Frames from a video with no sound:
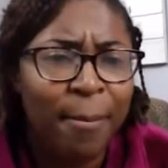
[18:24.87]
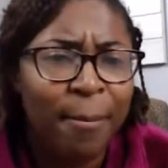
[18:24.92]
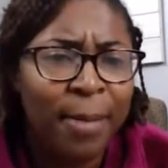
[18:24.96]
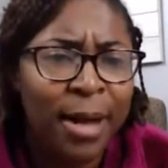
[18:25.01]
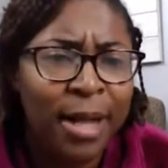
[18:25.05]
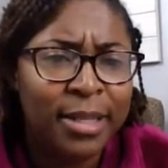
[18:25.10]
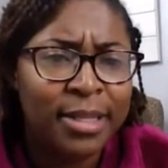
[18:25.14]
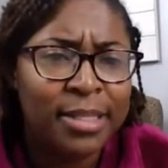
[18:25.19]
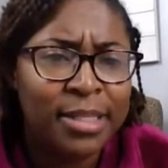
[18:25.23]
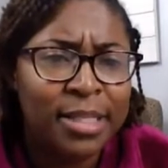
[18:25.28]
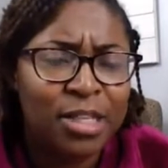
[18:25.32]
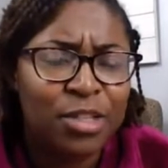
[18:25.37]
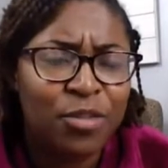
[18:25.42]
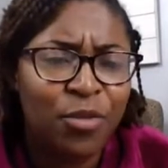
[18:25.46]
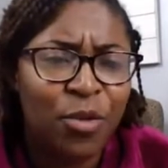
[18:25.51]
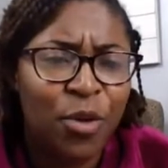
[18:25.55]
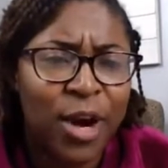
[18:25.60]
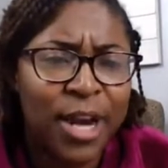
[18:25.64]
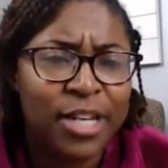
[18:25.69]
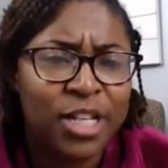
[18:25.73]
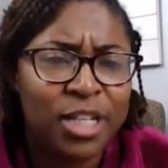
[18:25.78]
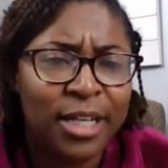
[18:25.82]
Molly says
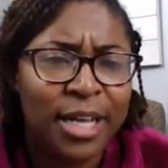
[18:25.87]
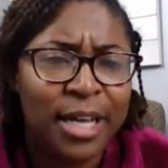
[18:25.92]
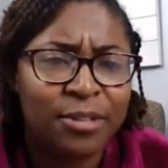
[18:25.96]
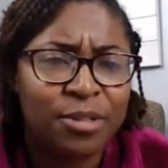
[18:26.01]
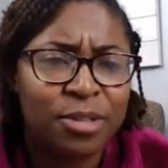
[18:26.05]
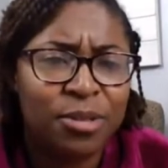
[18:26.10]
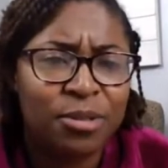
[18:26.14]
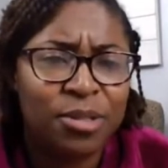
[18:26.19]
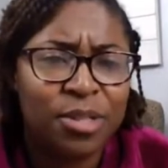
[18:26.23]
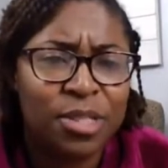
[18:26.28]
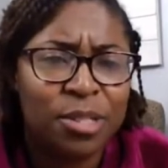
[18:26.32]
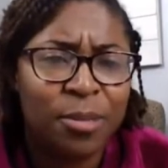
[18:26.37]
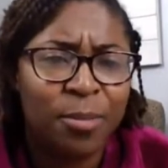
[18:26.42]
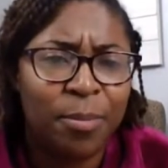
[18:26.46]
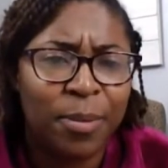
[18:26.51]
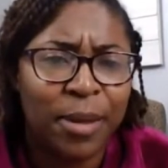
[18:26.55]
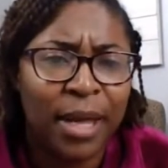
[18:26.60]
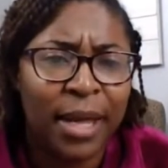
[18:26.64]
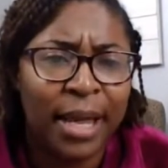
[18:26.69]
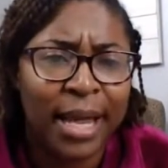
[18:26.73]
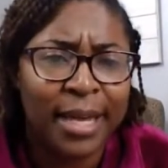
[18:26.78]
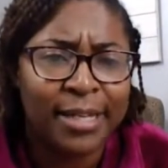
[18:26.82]
4-H allows students to
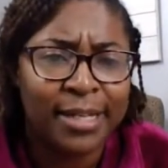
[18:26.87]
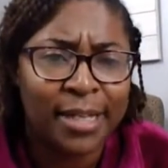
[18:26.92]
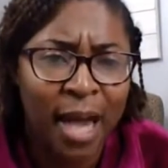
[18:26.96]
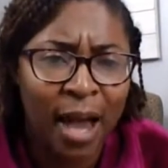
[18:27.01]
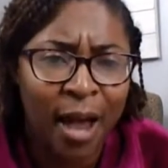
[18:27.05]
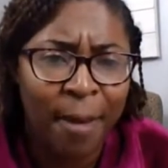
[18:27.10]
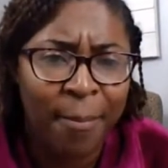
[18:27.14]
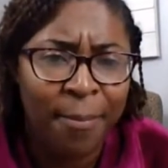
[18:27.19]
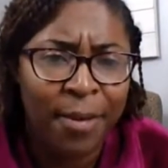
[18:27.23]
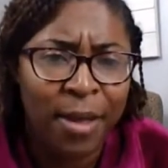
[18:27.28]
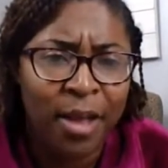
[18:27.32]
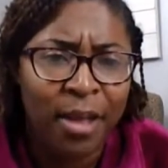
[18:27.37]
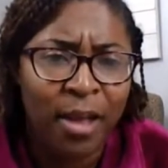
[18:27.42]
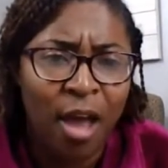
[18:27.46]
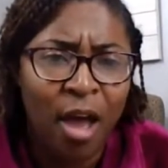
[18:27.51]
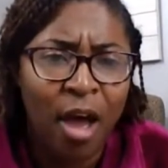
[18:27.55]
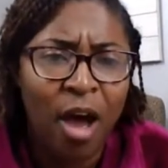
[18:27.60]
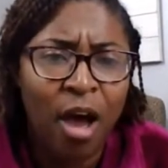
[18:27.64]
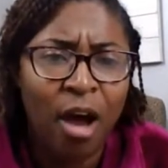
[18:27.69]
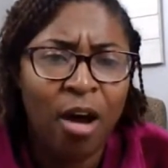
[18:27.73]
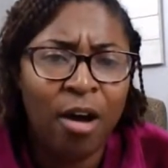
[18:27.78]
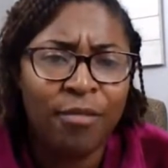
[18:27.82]
pick a topic
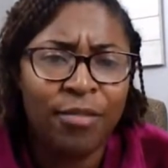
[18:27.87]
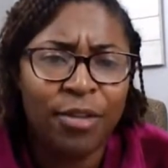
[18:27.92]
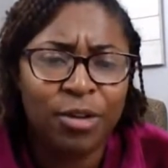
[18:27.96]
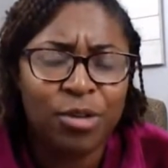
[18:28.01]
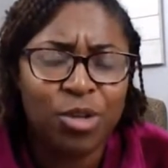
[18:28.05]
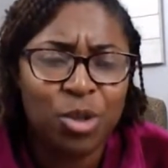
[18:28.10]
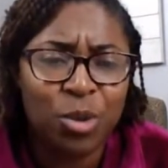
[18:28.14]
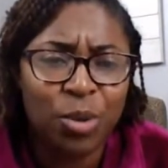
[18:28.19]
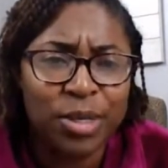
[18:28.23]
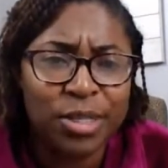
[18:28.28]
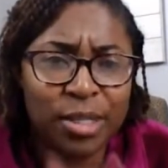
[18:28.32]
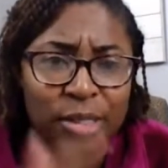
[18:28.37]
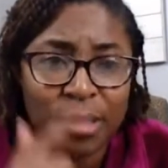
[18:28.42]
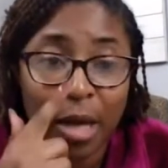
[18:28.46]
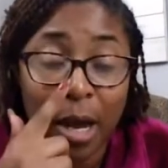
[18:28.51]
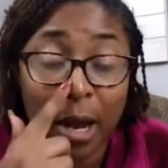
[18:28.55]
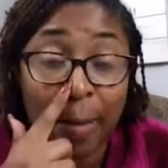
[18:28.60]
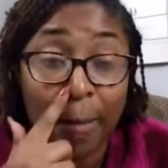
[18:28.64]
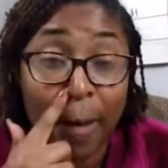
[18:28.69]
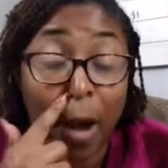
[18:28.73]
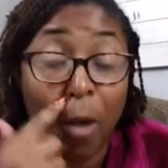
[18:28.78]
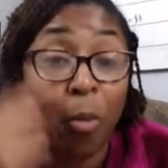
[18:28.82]
of their choice to
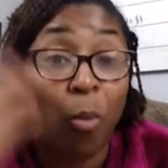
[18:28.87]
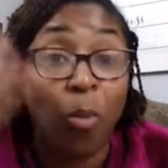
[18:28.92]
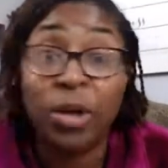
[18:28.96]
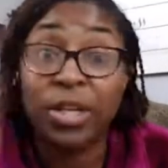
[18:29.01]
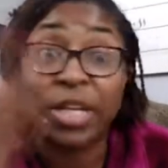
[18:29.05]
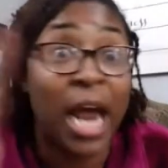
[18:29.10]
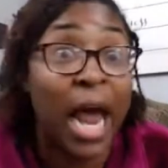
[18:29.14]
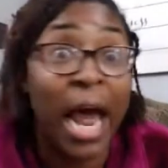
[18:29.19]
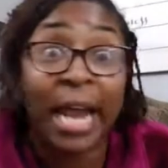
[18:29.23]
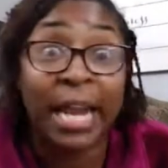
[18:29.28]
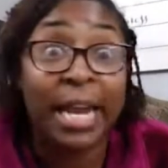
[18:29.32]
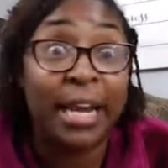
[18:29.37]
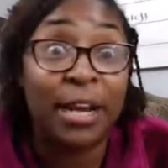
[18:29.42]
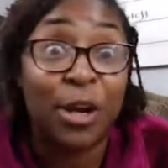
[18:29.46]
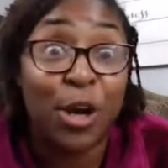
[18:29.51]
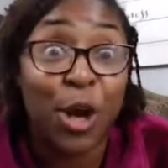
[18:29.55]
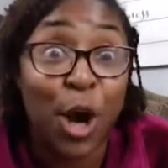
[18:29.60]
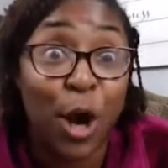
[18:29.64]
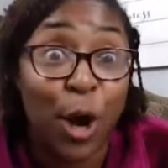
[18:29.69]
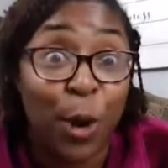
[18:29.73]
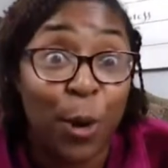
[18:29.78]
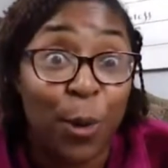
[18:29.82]
talk about, which I didn't
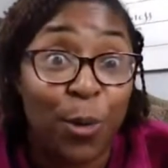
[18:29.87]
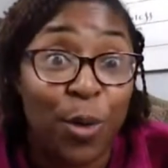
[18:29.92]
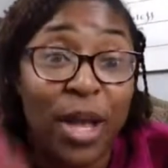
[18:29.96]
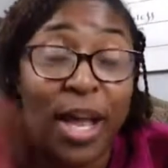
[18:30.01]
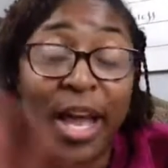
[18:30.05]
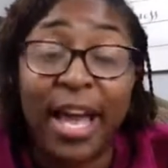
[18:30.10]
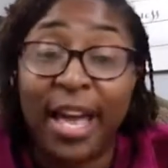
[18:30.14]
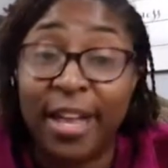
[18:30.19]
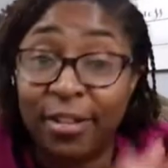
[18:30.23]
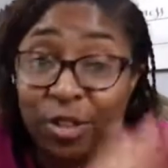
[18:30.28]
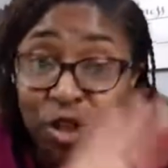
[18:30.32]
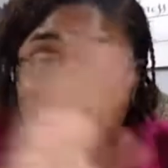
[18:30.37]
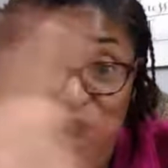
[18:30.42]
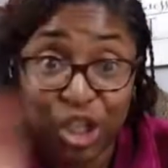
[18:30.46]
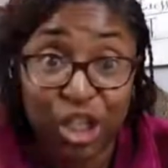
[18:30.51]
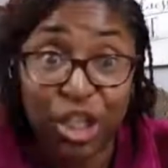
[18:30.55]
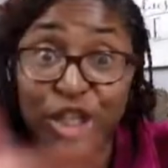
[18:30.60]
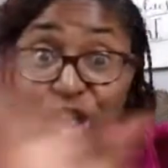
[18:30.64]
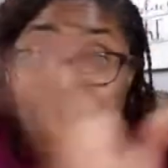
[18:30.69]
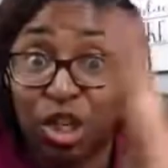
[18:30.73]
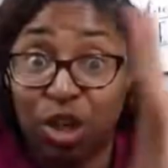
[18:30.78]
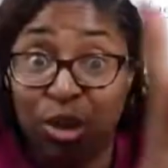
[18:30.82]
know. And
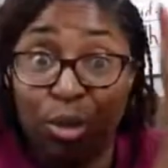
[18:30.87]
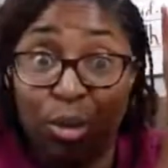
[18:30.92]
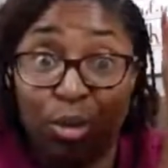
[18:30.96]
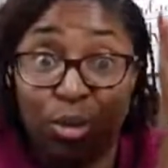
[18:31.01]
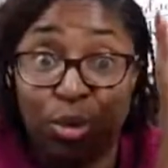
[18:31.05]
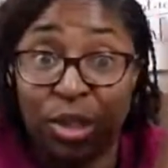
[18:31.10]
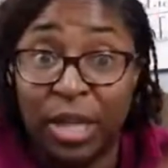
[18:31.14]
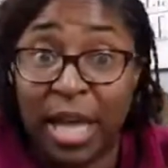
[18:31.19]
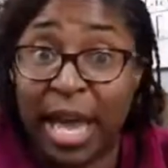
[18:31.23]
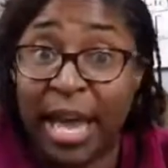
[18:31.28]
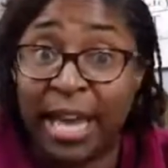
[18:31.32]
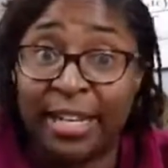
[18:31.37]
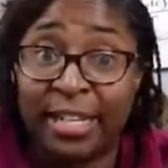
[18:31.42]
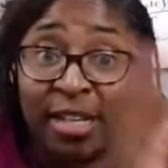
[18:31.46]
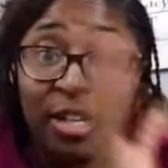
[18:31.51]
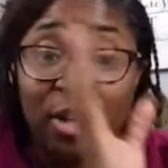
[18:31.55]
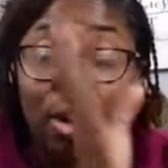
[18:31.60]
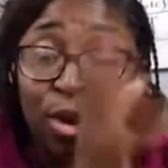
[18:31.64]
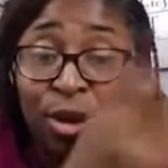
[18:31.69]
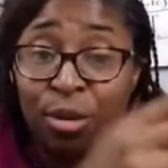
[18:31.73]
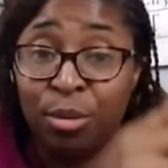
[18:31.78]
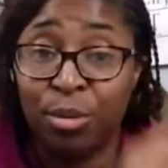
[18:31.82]
she chose that and
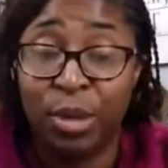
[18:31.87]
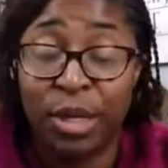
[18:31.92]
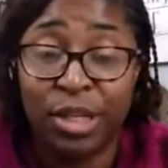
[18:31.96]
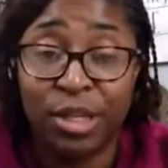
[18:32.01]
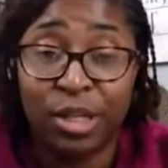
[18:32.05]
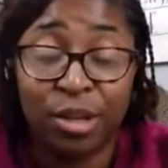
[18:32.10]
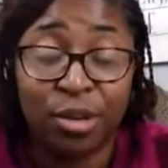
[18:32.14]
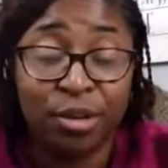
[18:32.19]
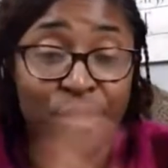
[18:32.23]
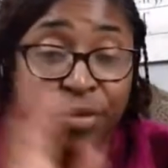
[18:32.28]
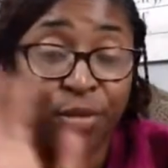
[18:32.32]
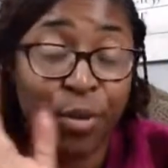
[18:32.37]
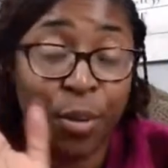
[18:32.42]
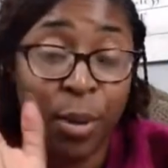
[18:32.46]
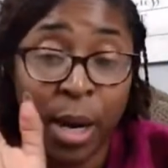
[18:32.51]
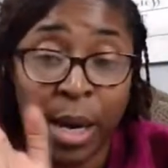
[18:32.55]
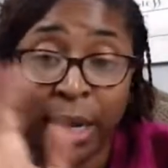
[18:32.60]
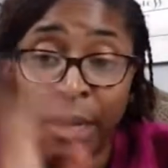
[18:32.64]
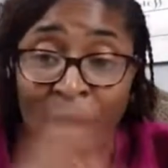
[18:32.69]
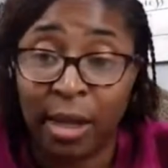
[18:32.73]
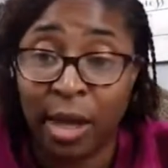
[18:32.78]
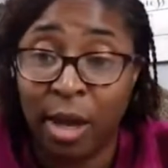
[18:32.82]
did all the research for
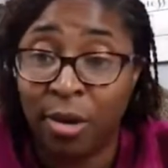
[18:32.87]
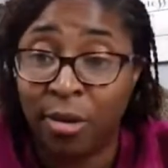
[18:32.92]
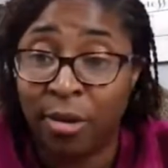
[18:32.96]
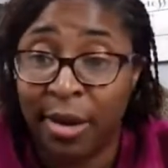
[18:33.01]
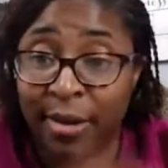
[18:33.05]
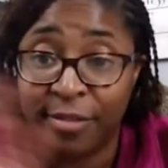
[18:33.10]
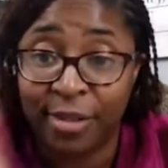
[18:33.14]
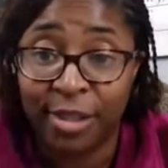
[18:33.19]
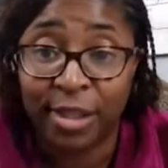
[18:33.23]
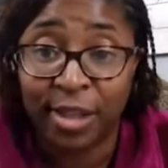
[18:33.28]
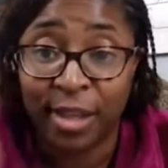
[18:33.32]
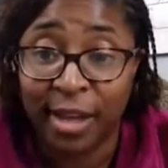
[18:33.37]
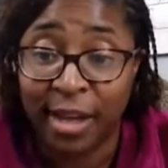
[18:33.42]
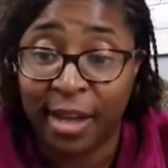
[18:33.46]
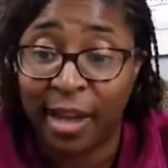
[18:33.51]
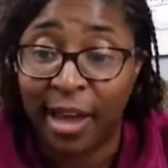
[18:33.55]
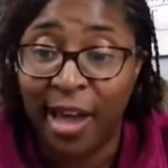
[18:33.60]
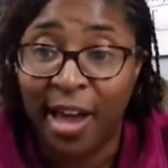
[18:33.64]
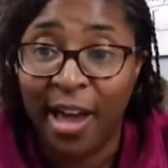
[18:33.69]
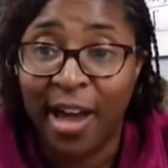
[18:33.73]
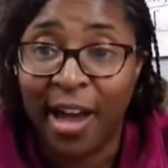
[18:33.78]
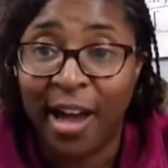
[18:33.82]
it and learned everything.